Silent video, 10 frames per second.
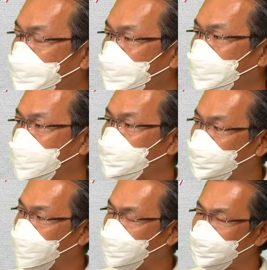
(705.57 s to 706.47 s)
Okay, so
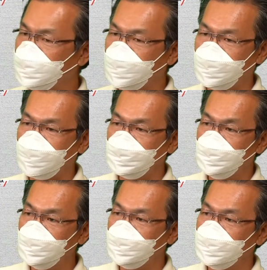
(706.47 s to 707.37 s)
when you talk about
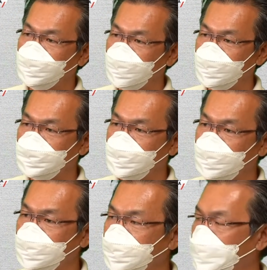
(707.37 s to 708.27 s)
youth
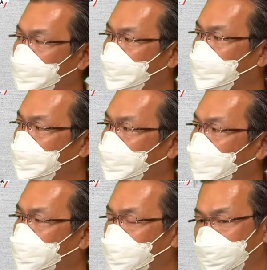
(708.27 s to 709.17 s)
development,
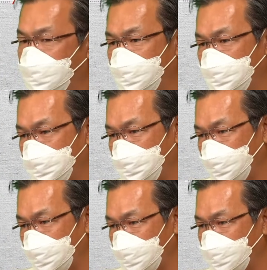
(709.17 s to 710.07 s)
I think
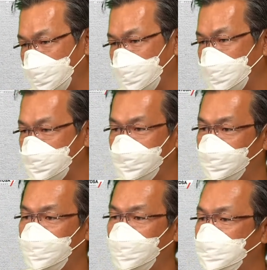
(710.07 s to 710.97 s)
it is a
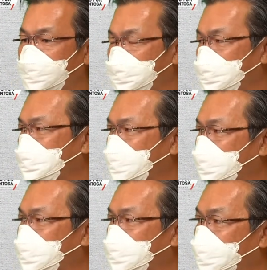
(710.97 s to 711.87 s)
foregone
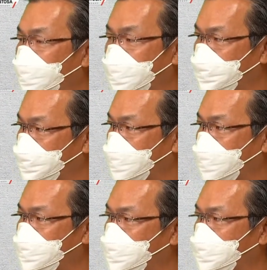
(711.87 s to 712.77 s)
conclusion that
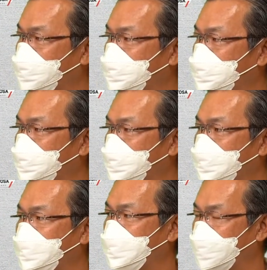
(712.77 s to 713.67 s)
education,
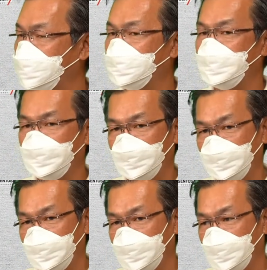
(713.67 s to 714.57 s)
okay,
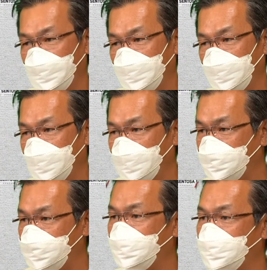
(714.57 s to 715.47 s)
is